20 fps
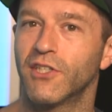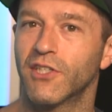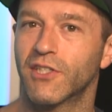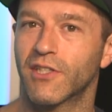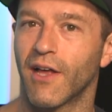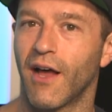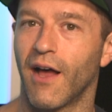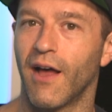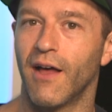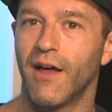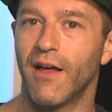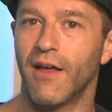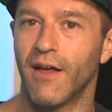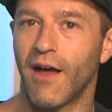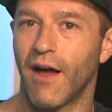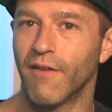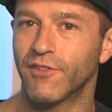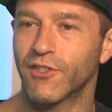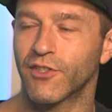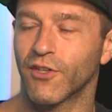that
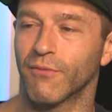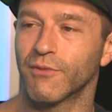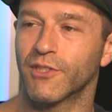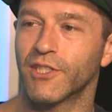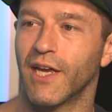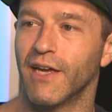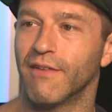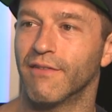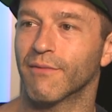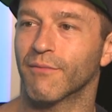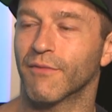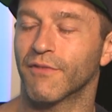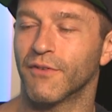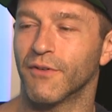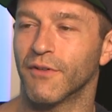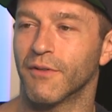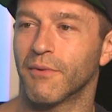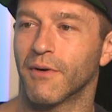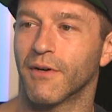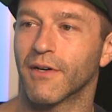I've stopped shaving before
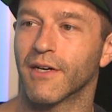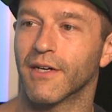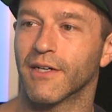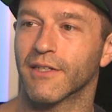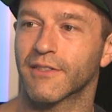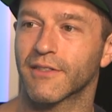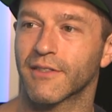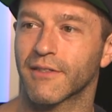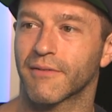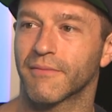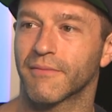the podcast.